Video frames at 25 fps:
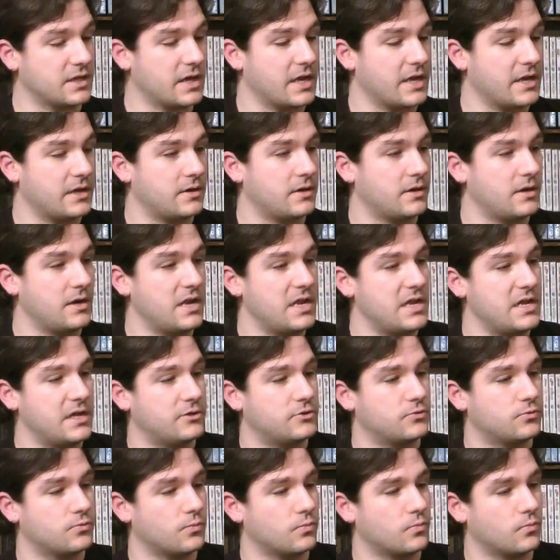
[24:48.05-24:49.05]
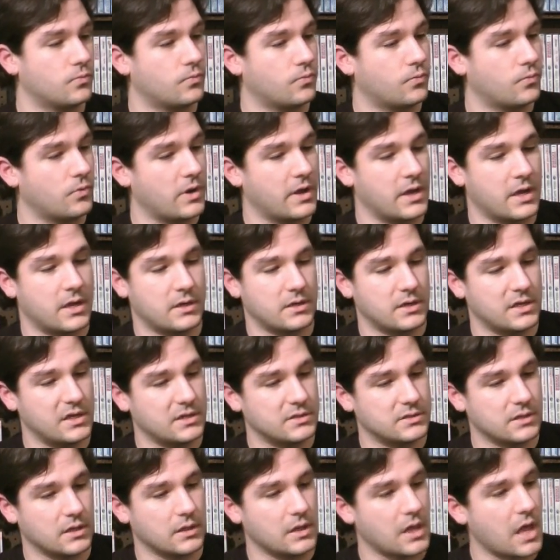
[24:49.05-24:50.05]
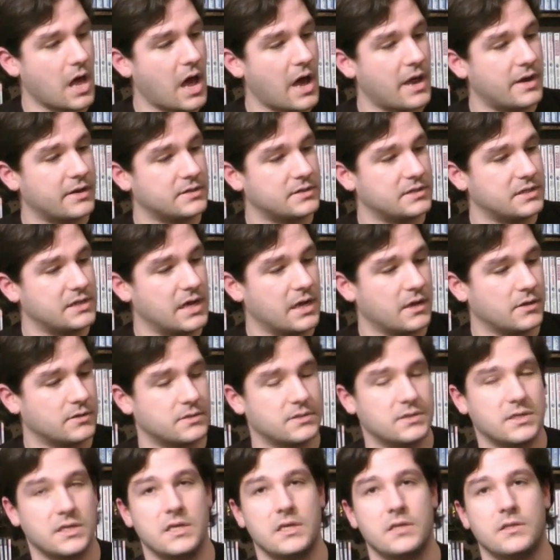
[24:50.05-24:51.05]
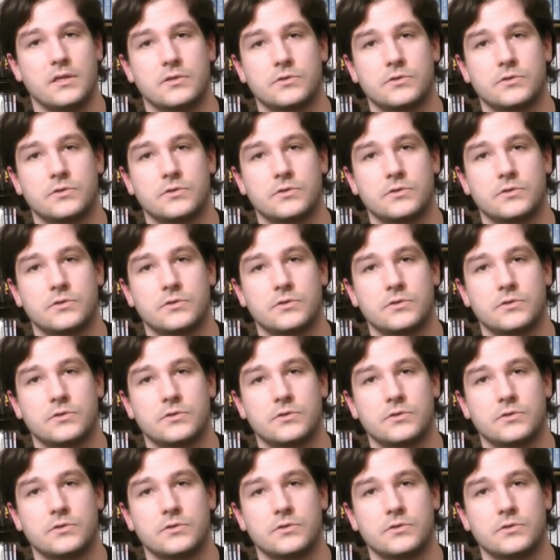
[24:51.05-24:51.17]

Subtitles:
It needs a lot of TLC.